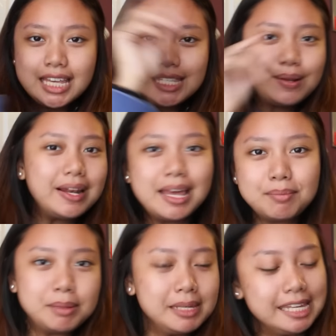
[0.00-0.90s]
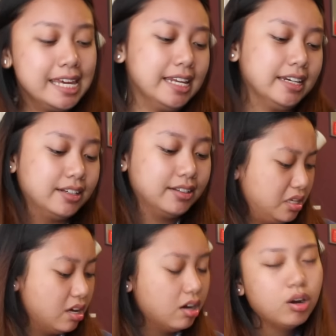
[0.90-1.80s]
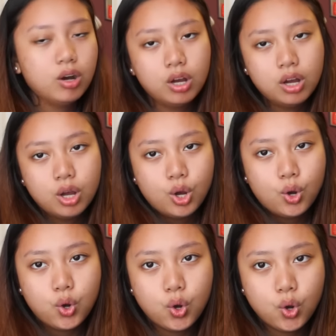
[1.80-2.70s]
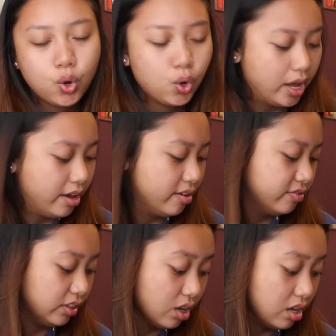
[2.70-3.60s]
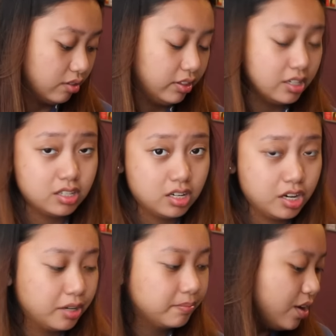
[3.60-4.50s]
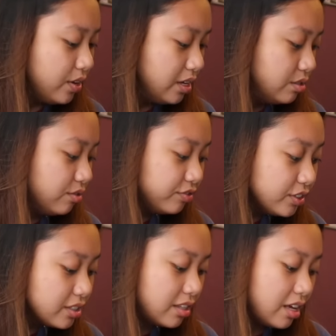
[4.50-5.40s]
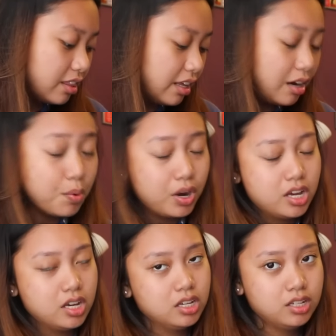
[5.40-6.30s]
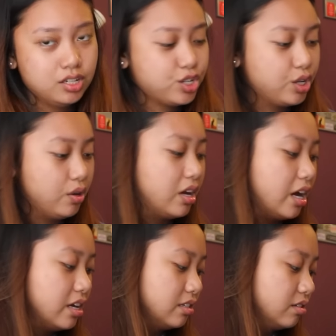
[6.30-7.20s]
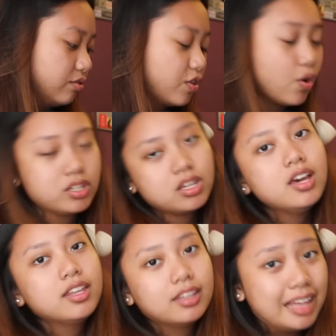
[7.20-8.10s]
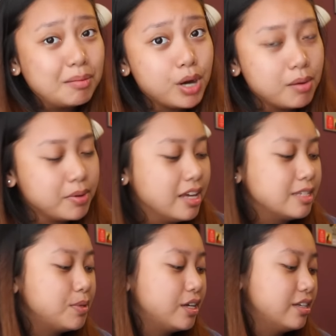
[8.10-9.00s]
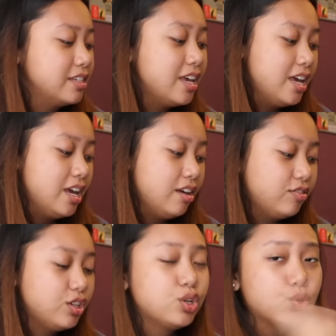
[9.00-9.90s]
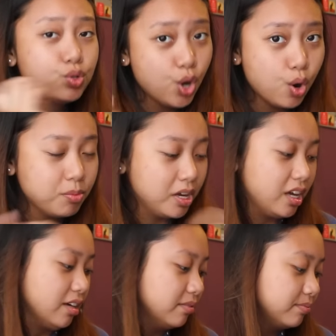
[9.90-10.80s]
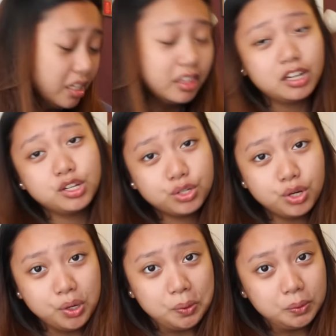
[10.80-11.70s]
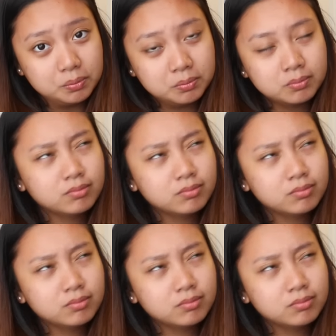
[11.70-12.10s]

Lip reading: So let me begin. I have a lot of things in here. Okay, so first thing that I wanna show you guys is, of course, the laptop case, because if you know me, then you know.